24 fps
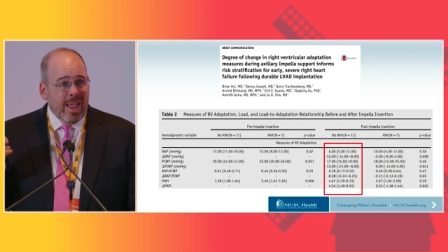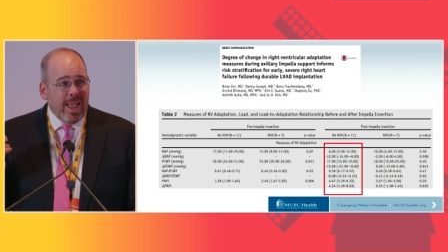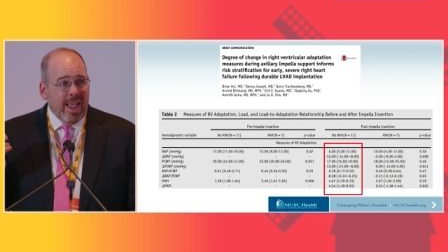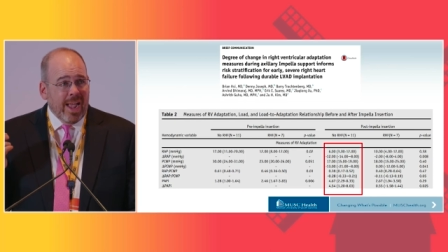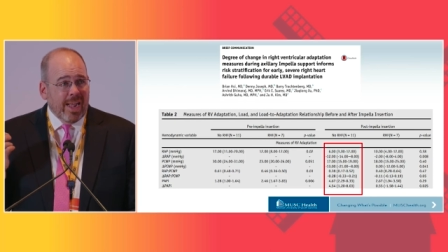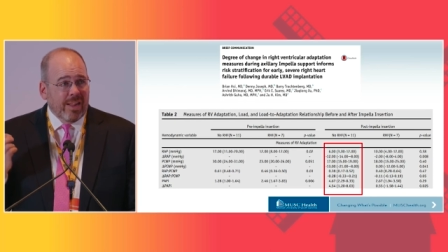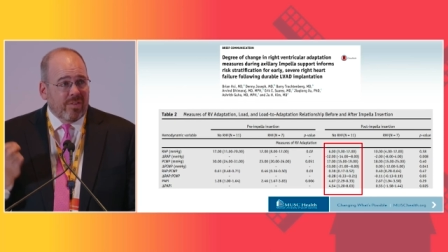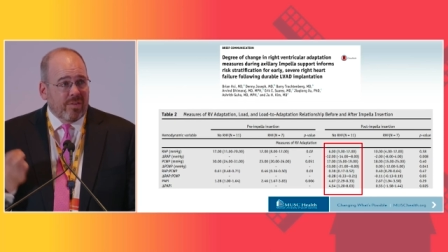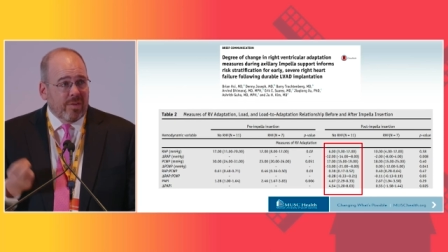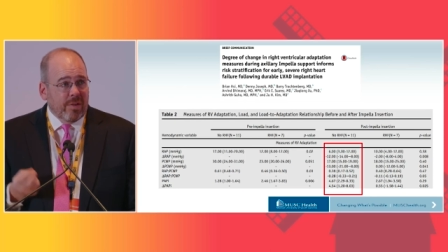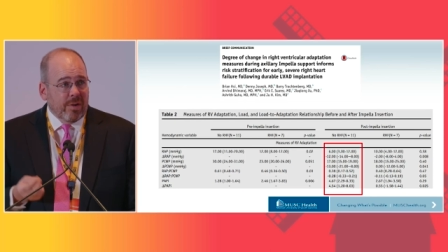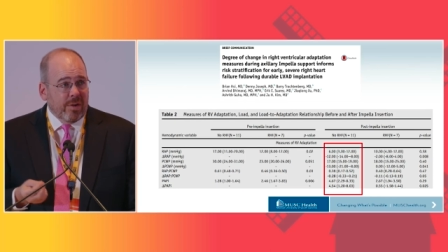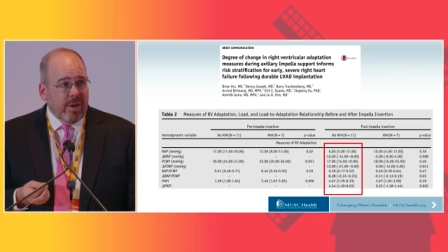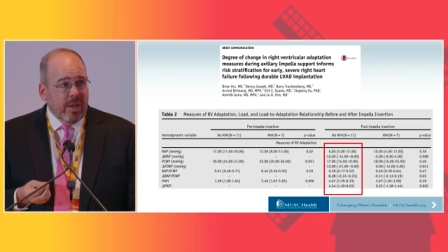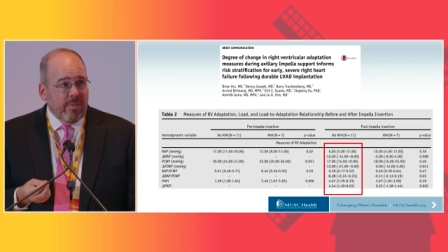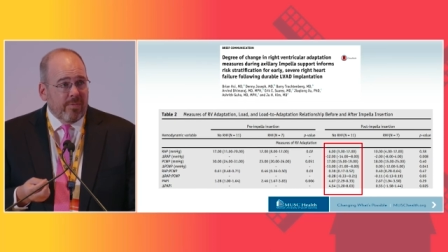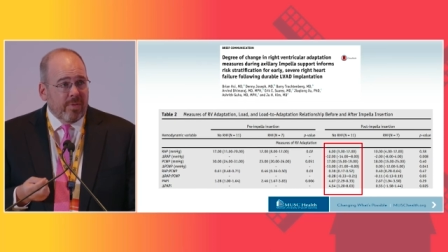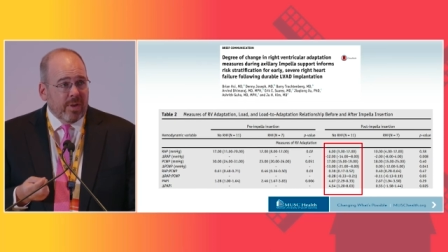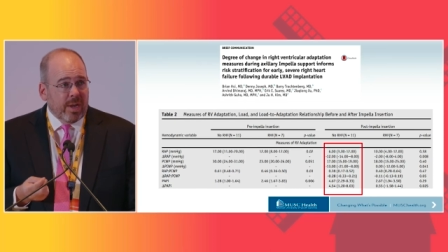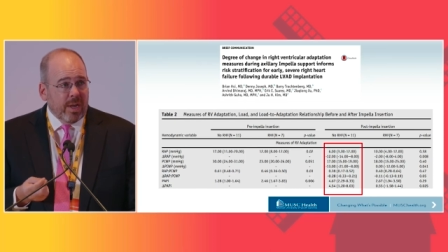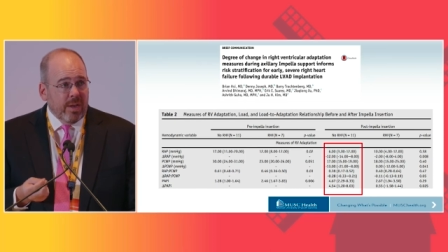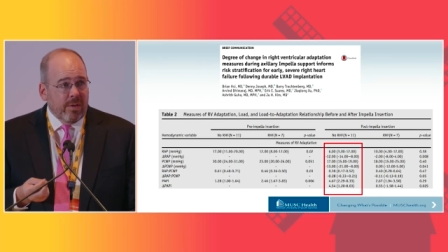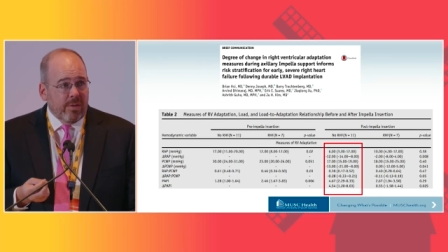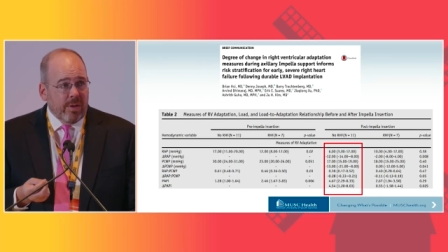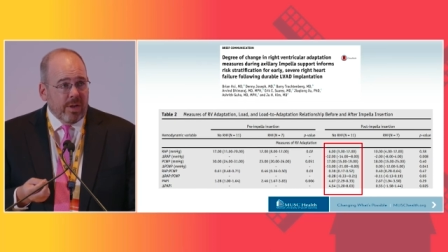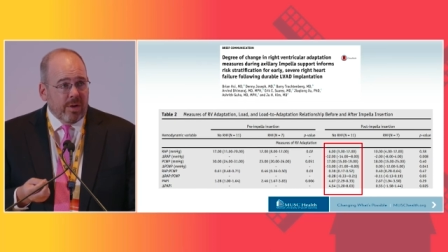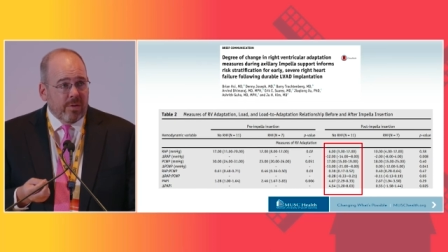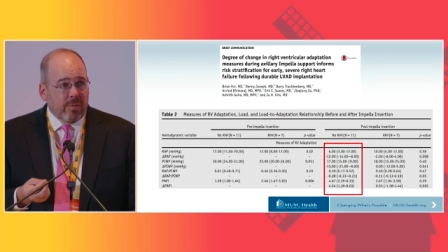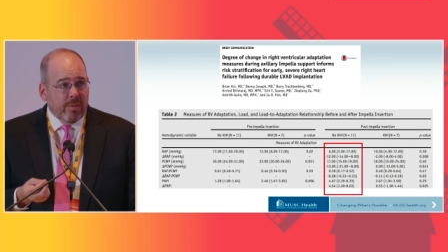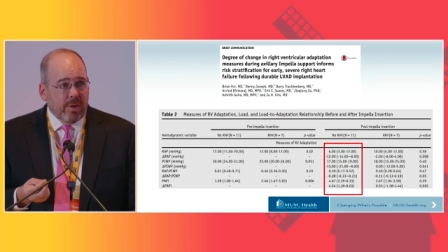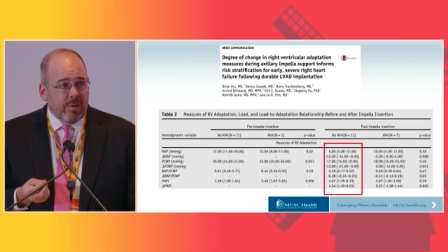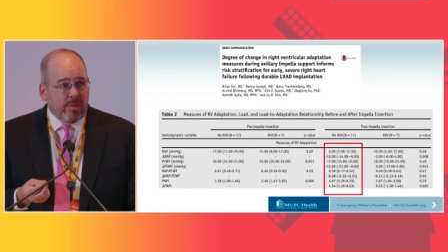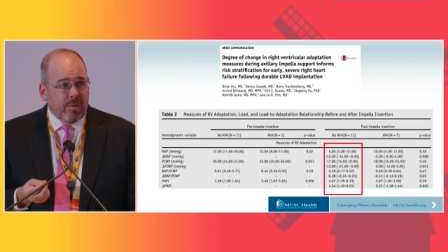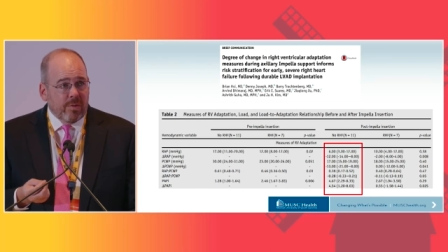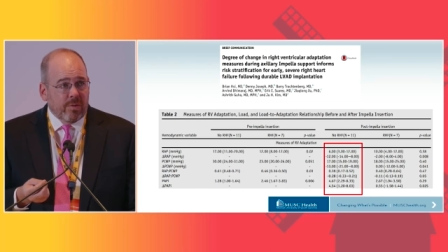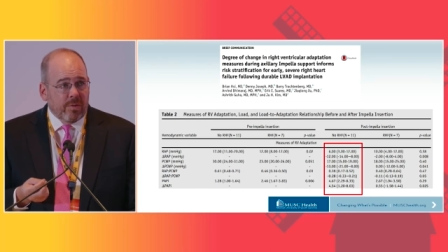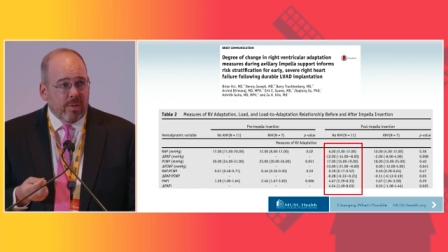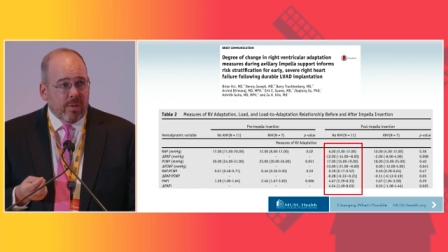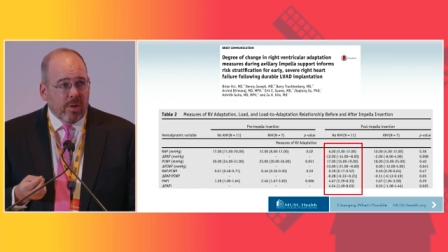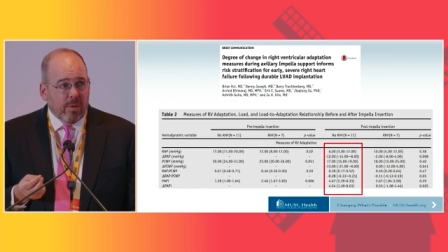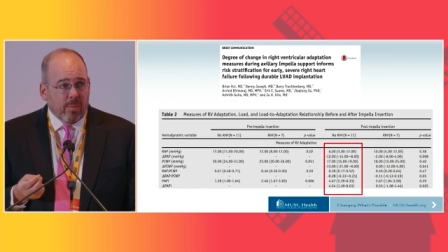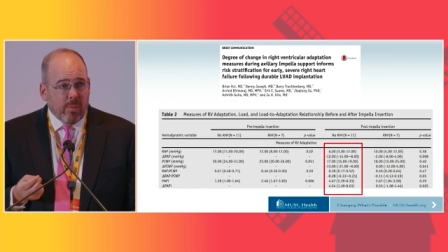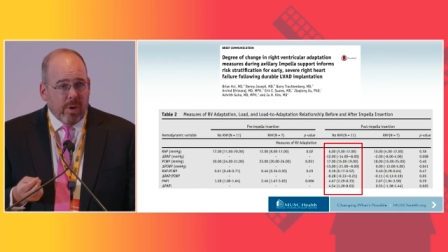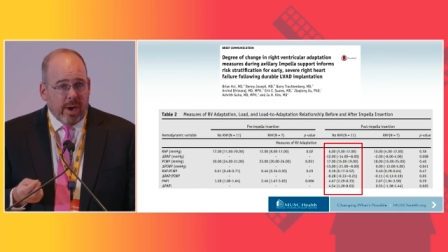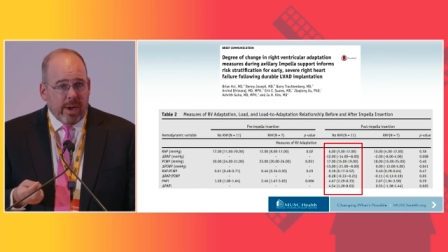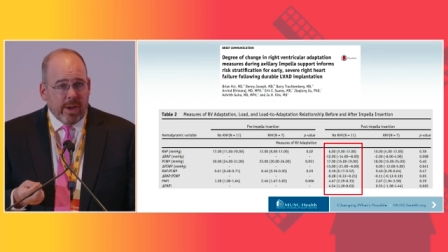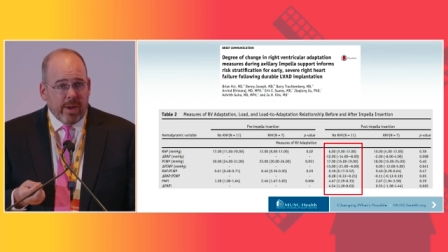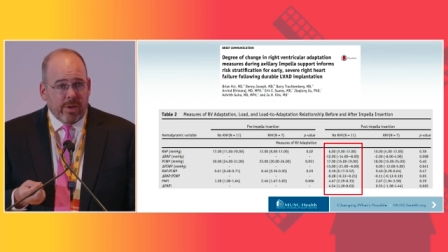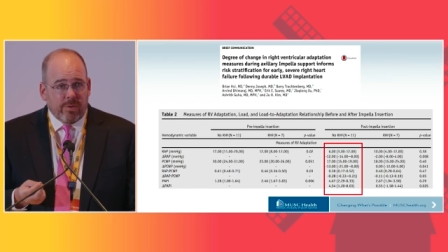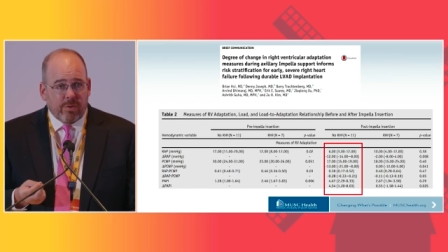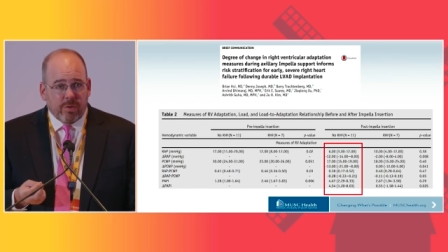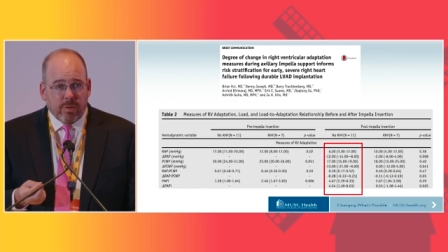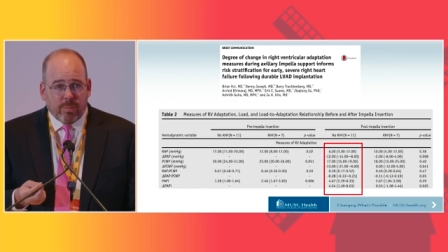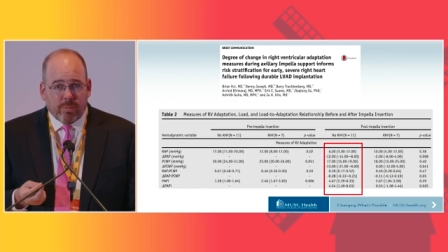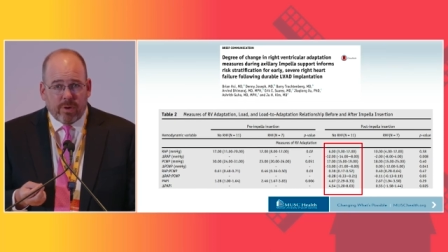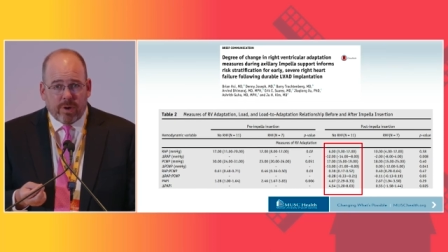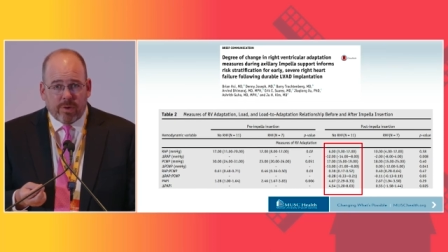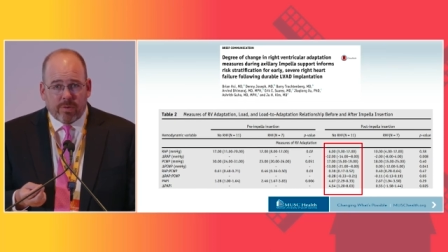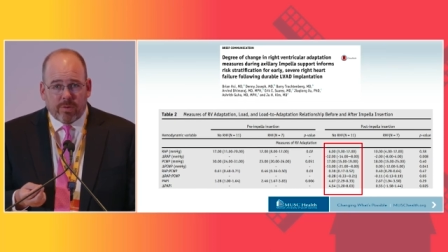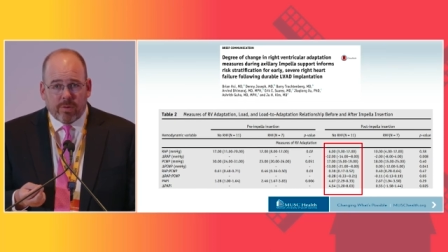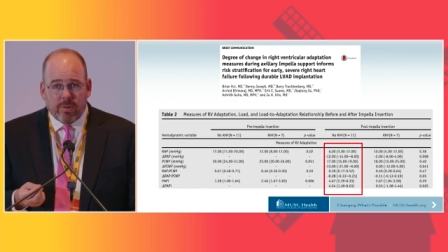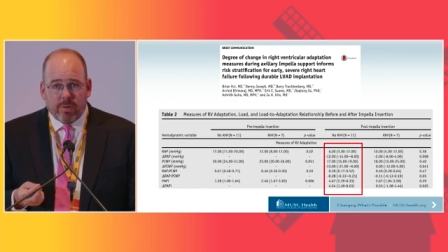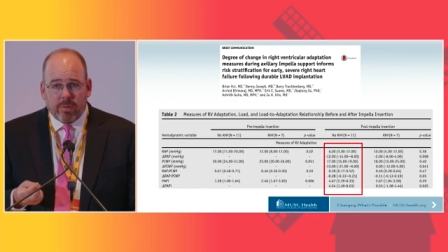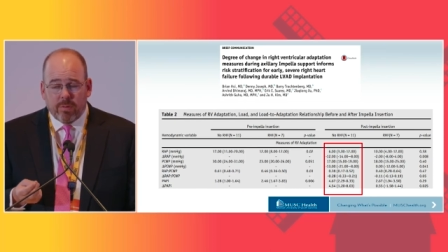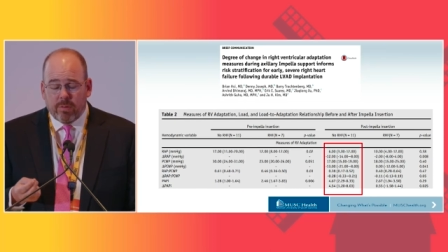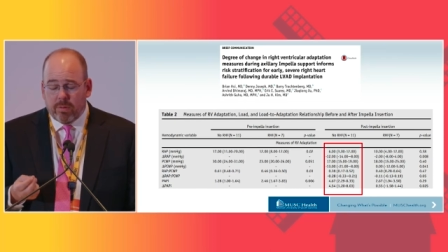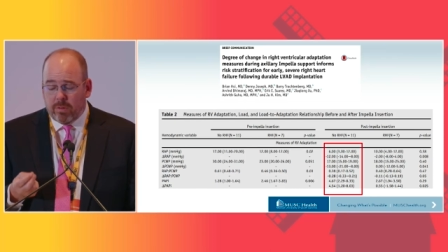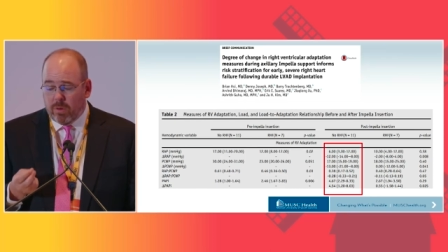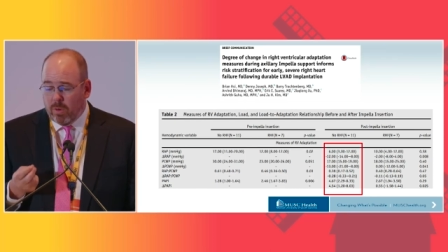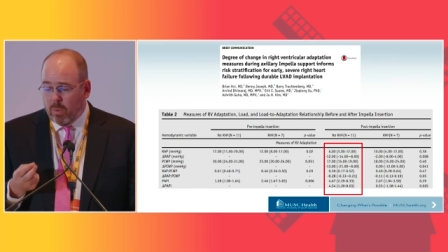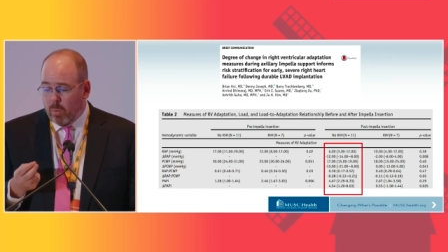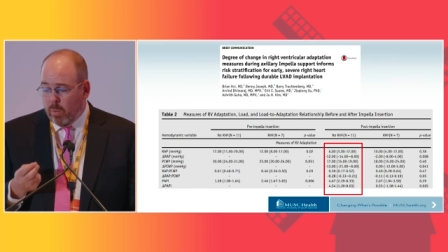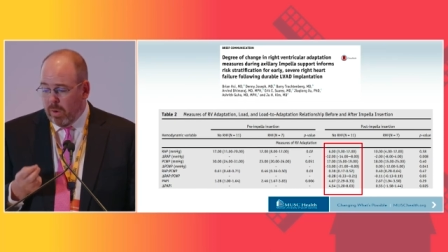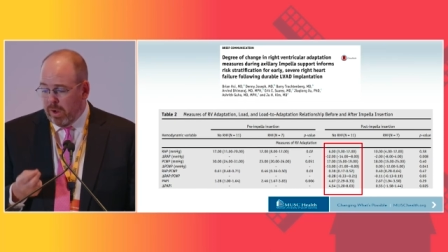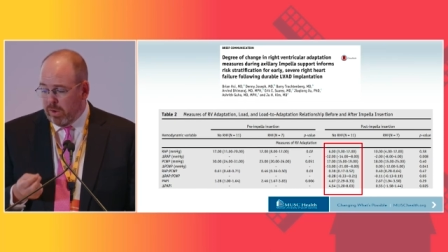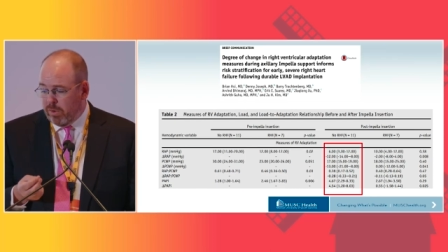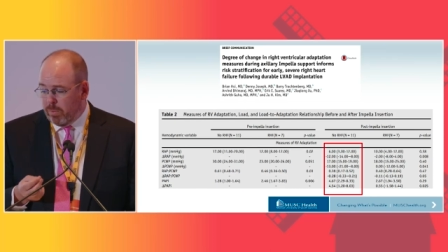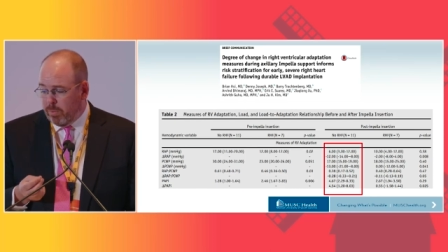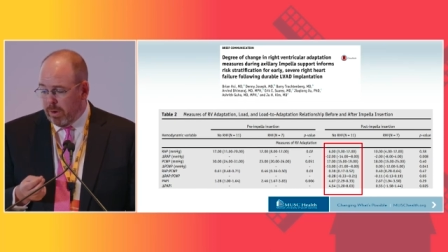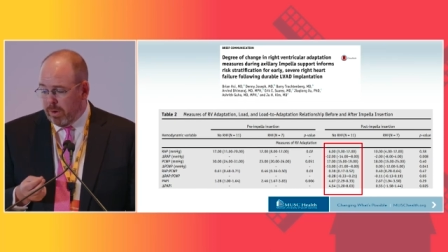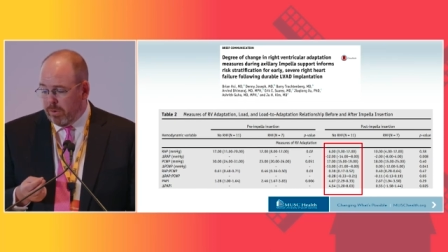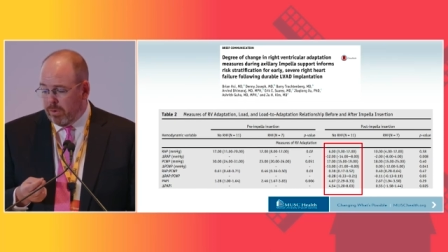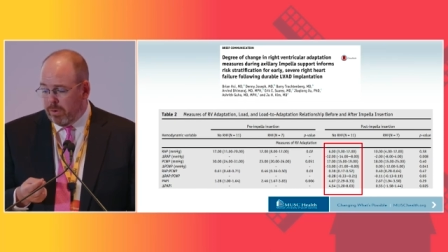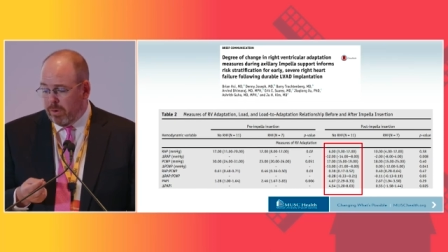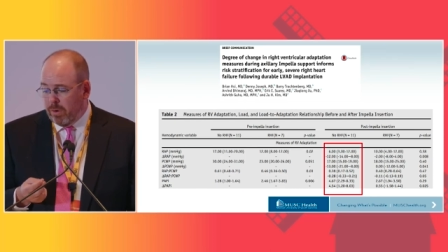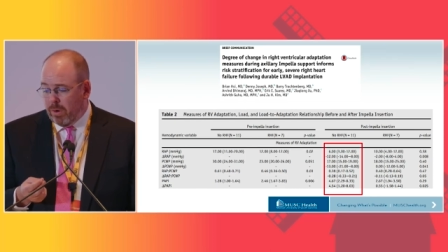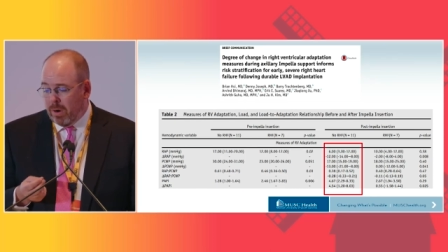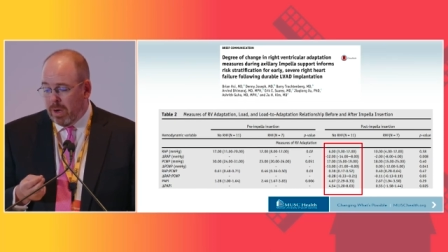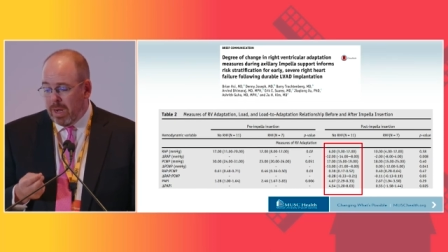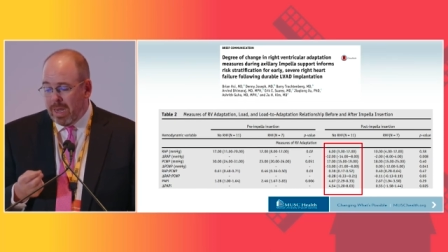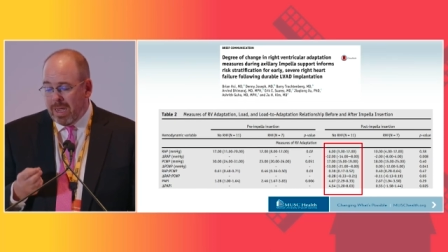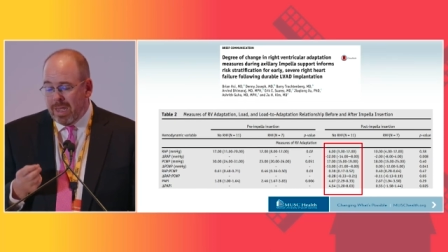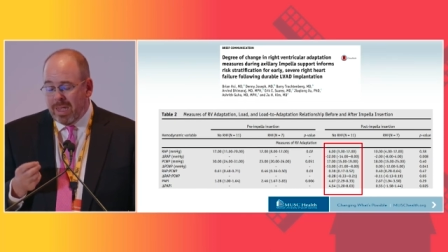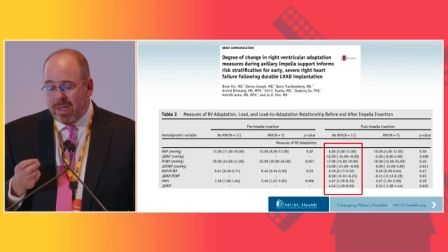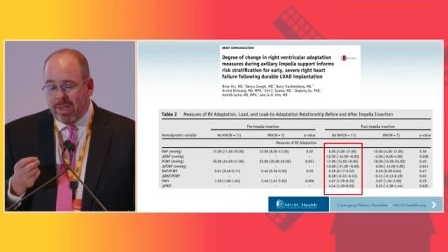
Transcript: had significant decreases in their right atrial pressure, their wedge pressure,